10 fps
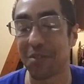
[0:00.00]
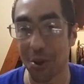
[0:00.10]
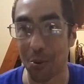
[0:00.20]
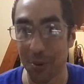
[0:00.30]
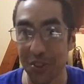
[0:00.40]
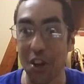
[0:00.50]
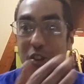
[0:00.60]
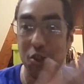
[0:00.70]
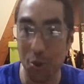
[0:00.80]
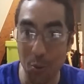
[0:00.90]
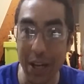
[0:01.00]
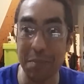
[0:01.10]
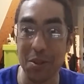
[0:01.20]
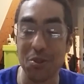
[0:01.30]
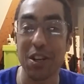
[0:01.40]
So it was
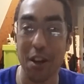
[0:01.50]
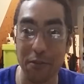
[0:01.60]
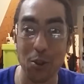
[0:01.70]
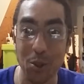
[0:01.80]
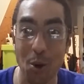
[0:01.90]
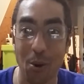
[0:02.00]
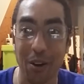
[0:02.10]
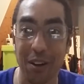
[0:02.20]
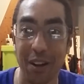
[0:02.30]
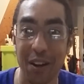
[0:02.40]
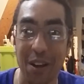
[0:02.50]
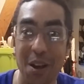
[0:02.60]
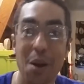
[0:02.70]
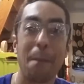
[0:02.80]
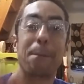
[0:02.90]
swing music of New York
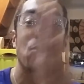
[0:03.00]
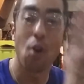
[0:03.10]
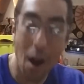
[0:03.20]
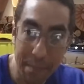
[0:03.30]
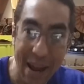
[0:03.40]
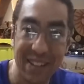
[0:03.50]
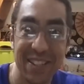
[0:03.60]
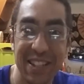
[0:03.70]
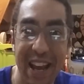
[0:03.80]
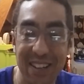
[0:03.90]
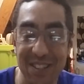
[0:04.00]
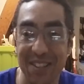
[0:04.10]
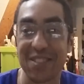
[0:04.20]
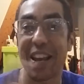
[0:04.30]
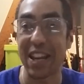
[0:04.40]
brought back to
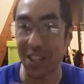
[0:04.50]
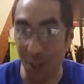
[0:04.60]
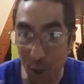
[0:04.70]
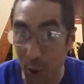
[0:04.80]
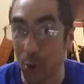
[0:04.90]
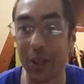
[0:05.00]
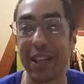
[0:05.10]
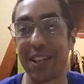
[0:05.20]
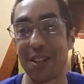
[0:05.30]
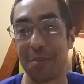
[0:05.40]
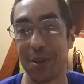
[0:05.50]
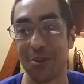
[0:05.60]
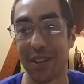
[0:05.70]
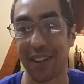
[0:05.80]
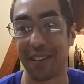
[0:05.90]
Texas and included into the
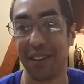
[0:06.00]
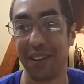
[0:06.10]
music.